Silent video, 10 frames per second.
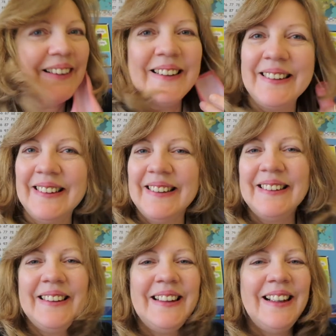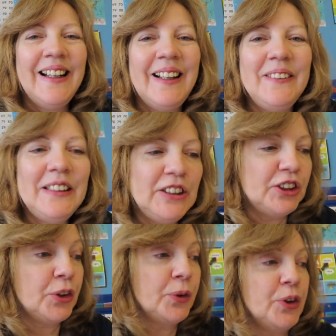I'm going to
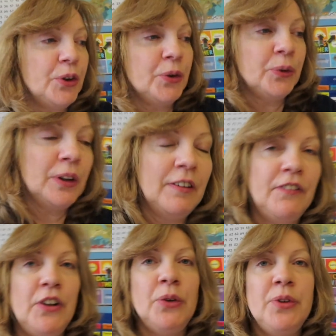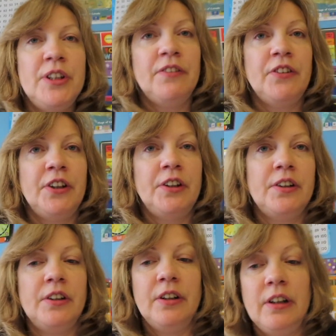show you a few
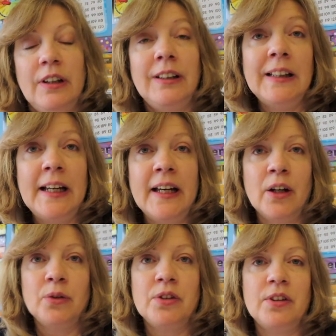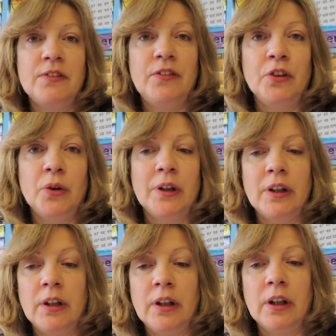different layouts
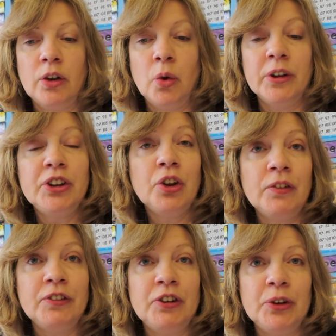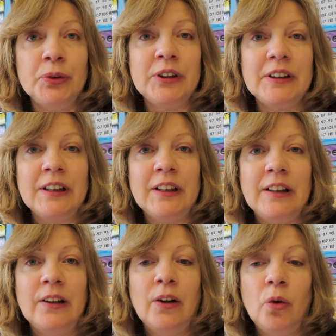for uh, course overviews
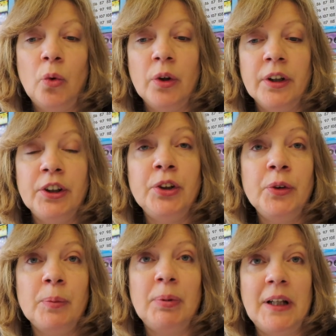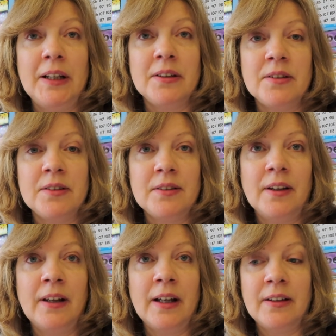or unit plans
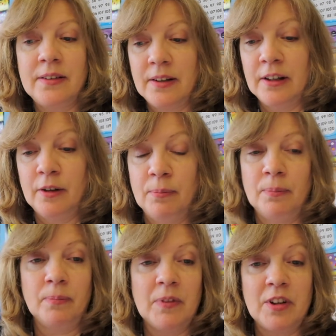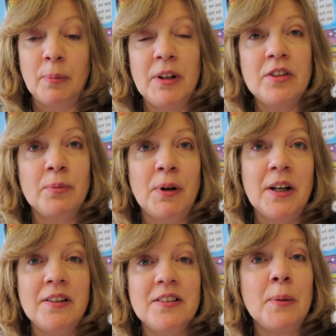that um, some of these are
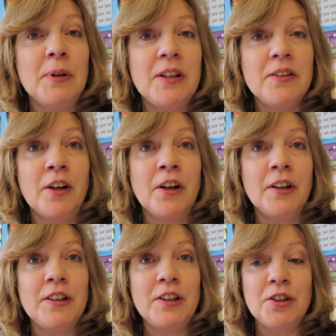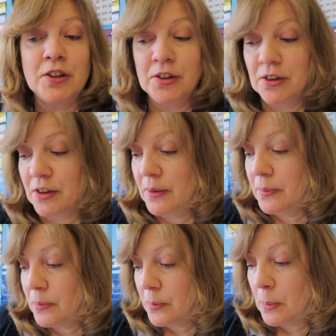mine, some of these are teachers
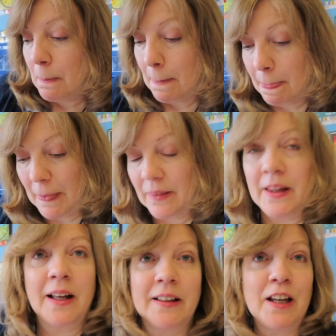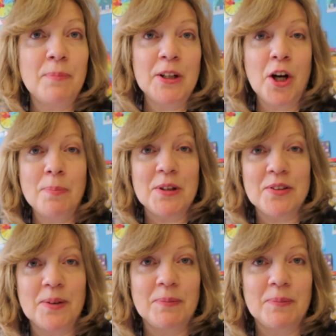that gave me copies.